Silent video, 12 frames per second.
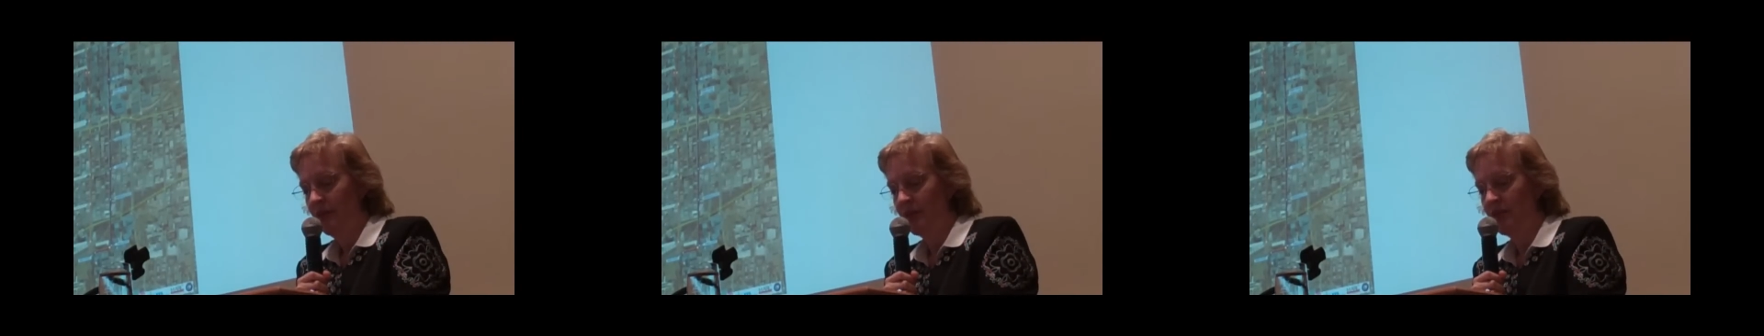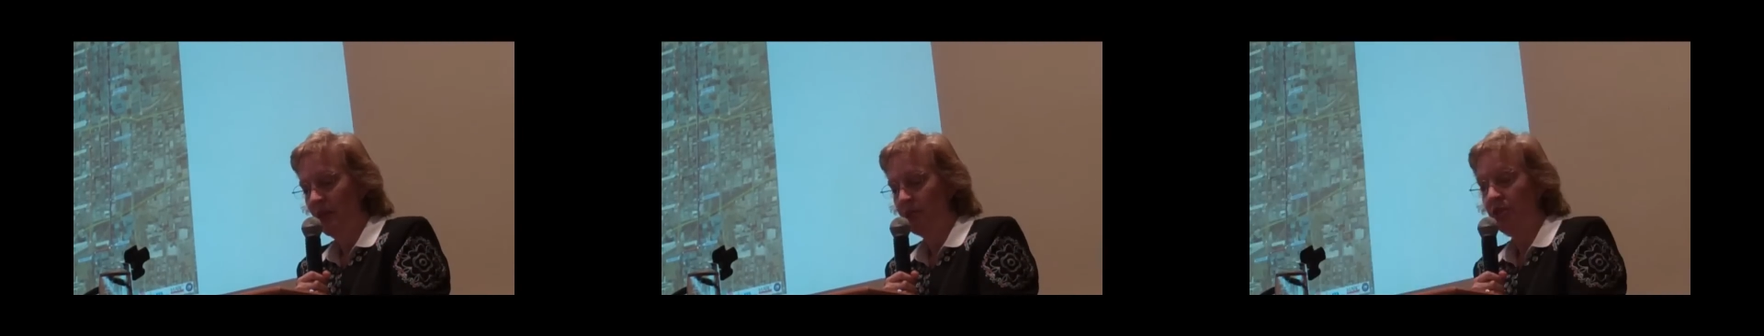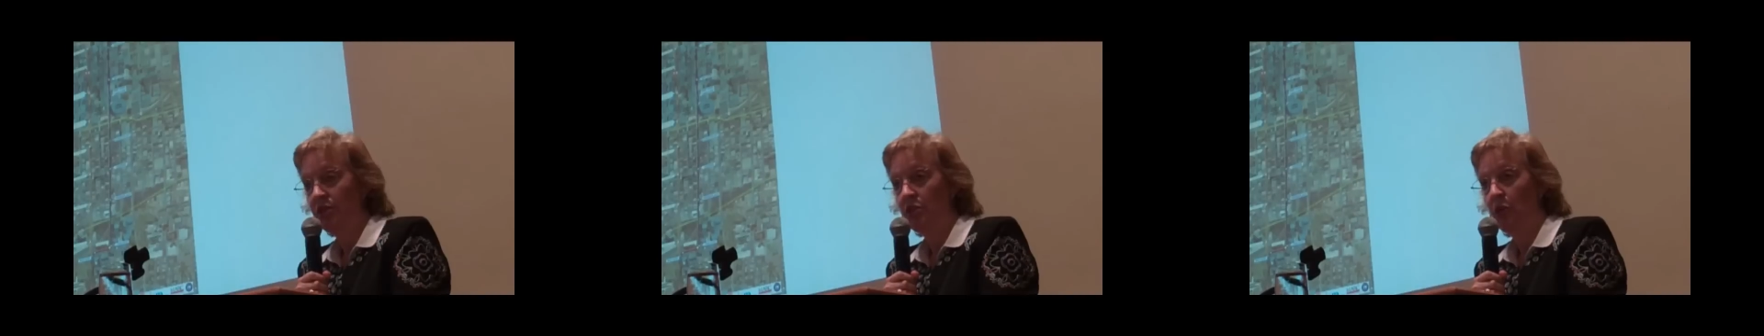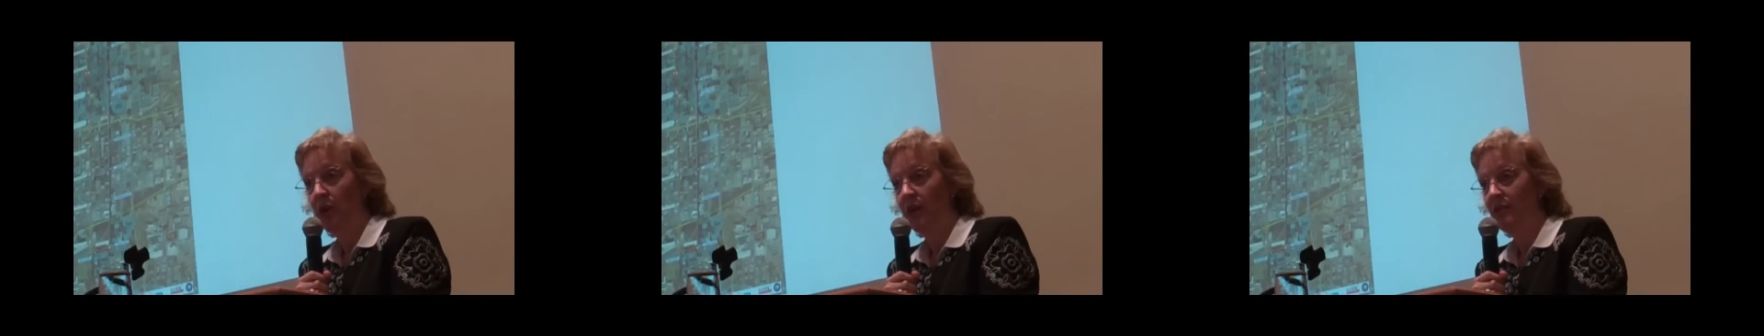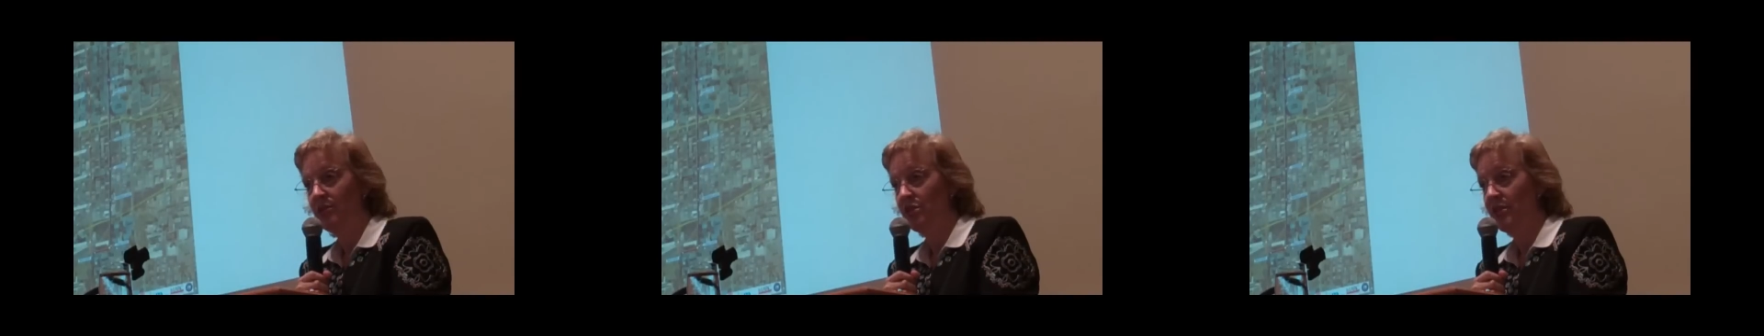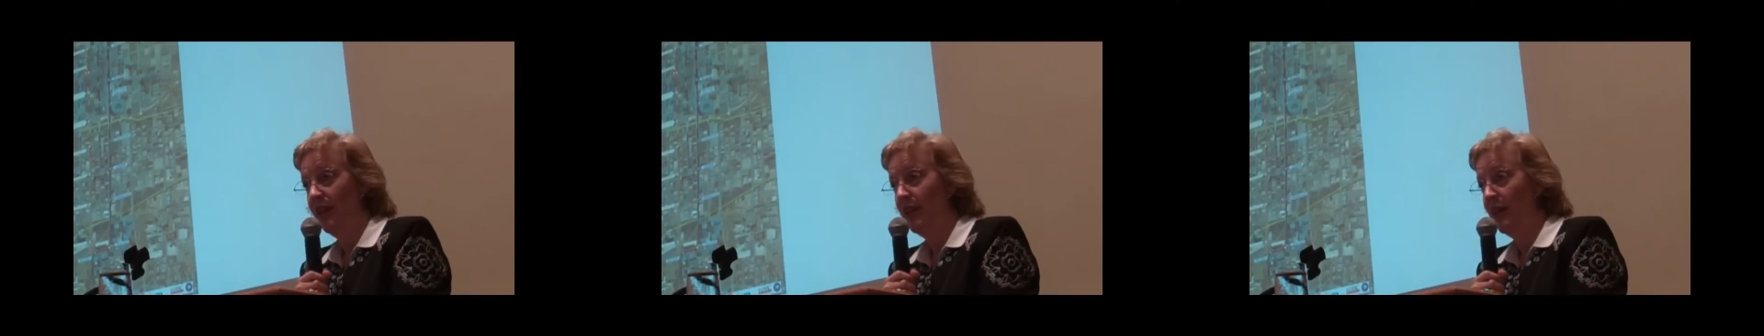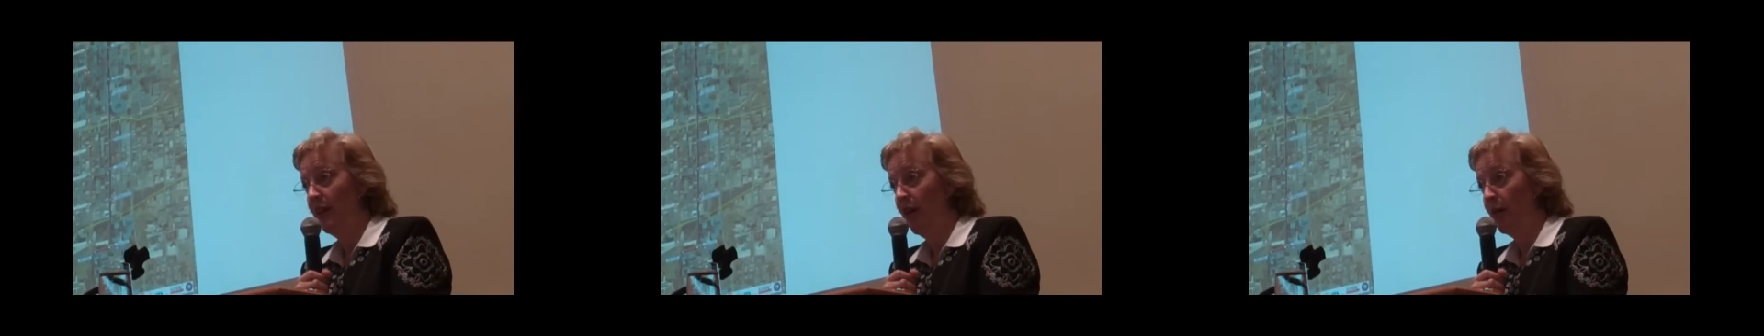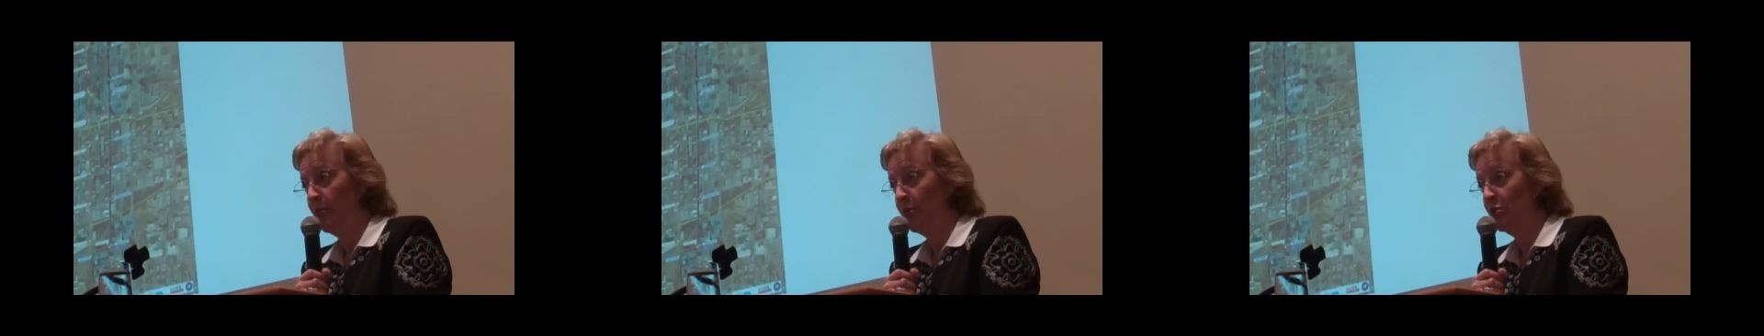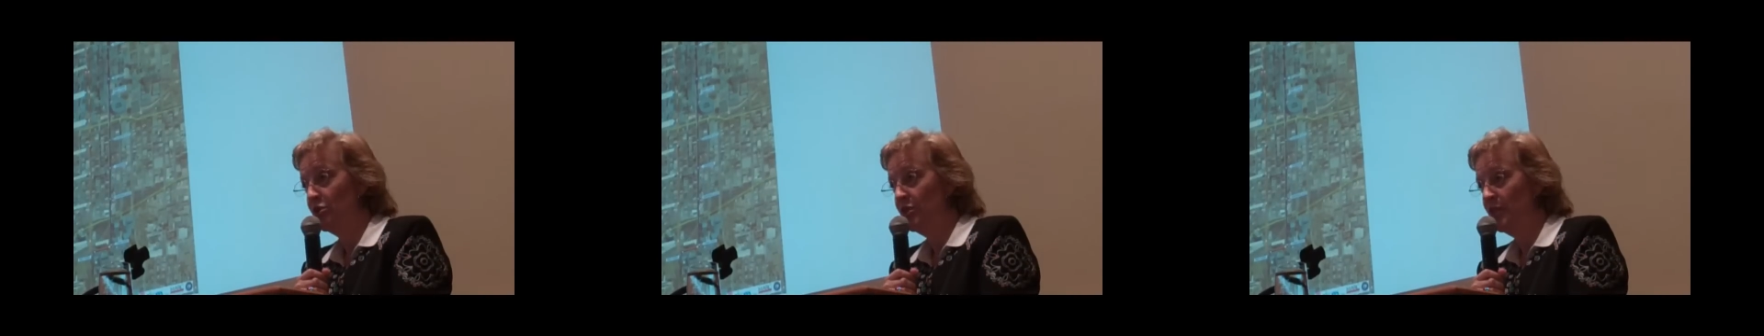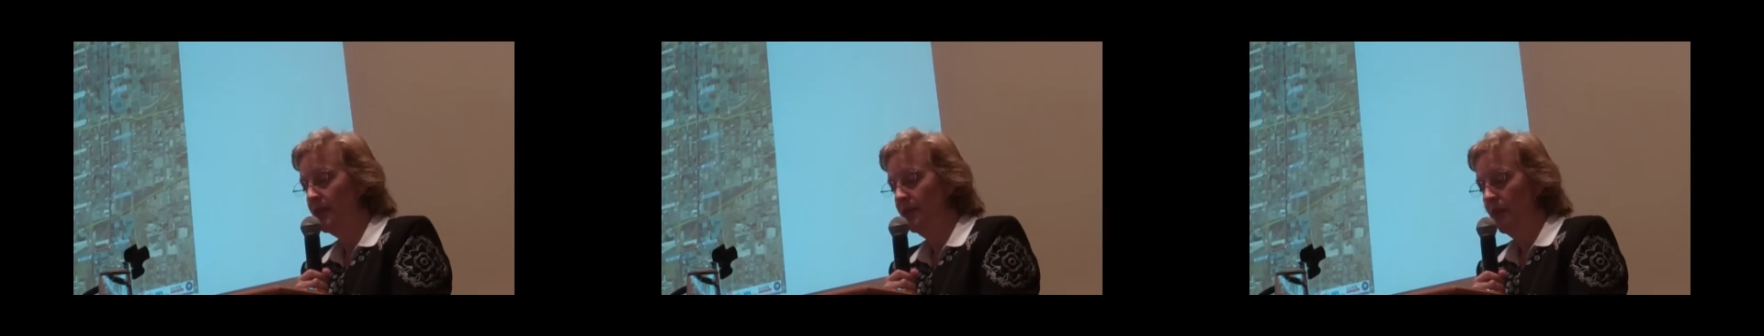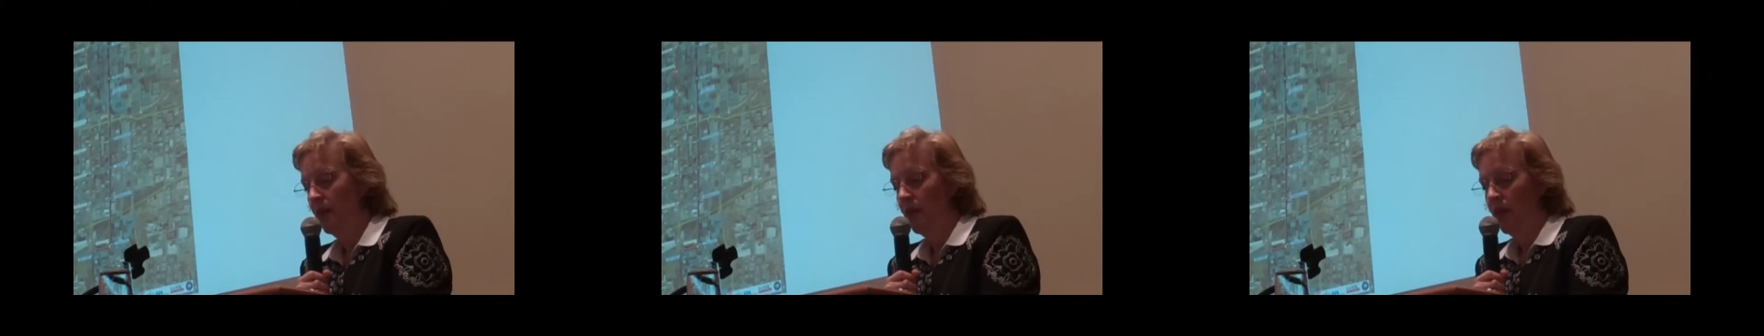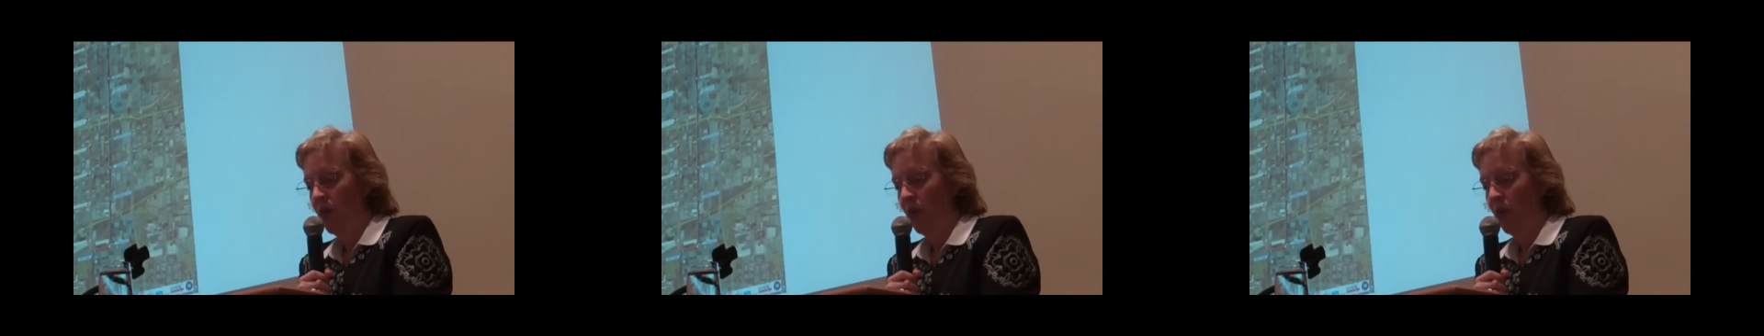conceptually showing it just ending on Pershing,